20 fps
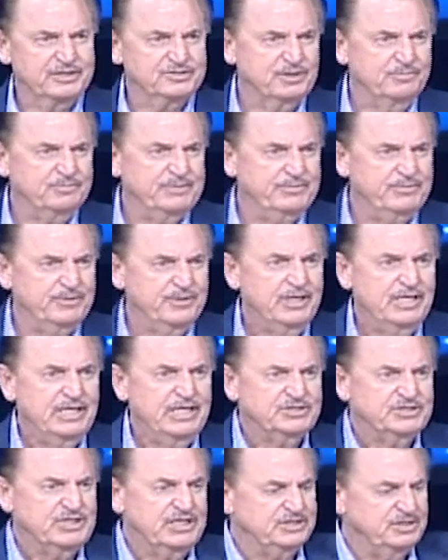Some people,
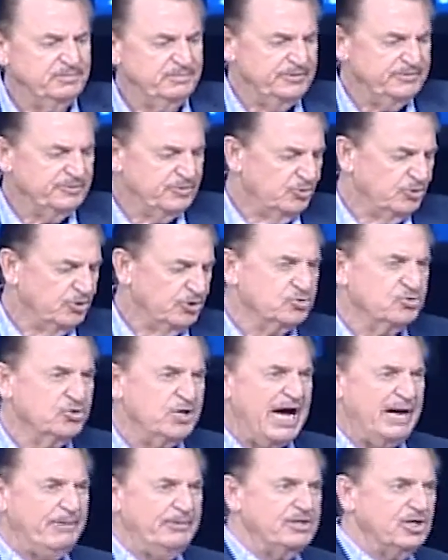see, some people don't want to
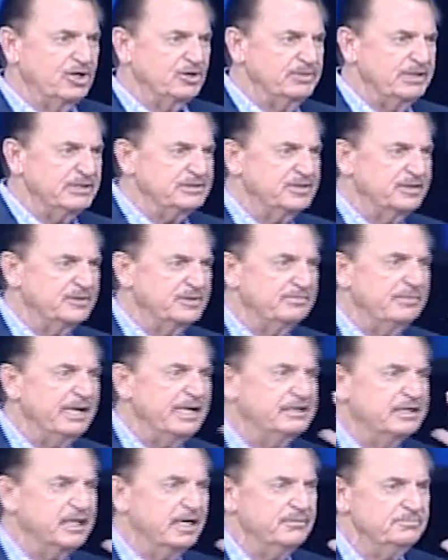cry because mess up their
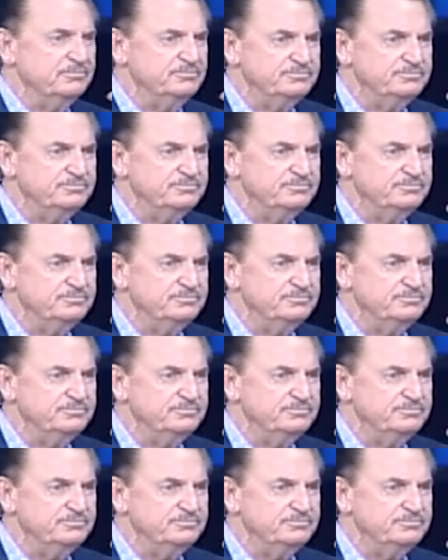makeup.